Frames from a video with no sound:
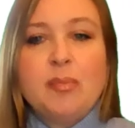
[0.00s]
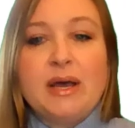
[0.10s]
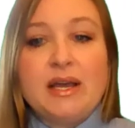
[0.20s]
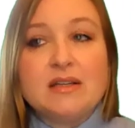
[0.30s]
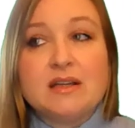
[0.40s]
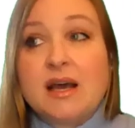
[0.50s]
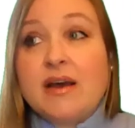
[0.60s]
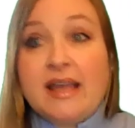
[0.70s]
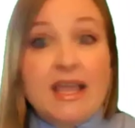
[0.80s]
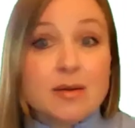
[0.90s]
But
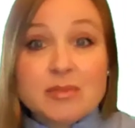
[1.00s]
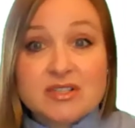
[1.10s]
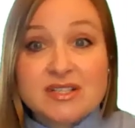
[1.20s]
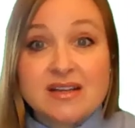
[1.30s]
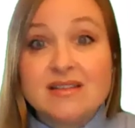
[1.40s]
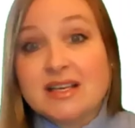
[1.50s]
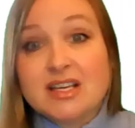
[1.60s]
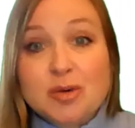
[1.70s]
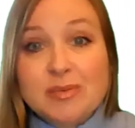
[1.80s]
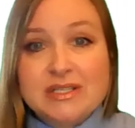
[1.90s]
uh, animal cells,
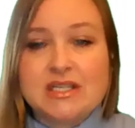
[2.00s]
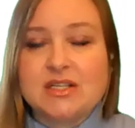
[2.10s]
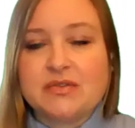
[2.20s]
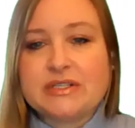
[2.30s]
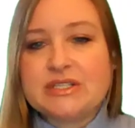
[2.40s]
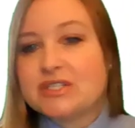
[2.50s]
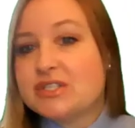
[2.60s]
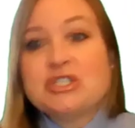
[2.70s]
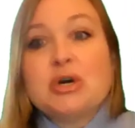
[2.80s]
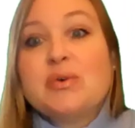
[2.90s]
like human cells, for
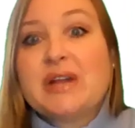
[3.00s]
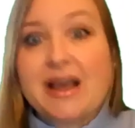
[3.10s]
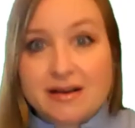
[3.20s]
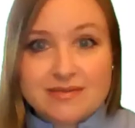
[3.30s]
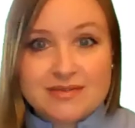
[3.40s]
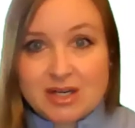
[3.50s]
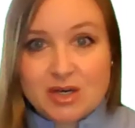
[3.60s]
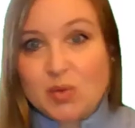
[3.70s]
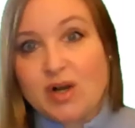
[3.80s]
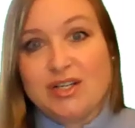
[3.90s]
instance, don't have
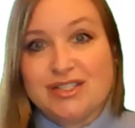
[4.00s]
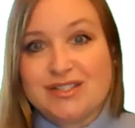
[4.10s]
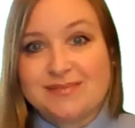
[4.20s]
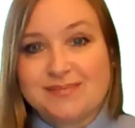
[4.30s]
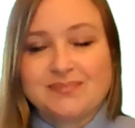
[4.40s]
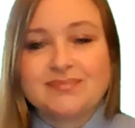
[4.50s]
cell walls.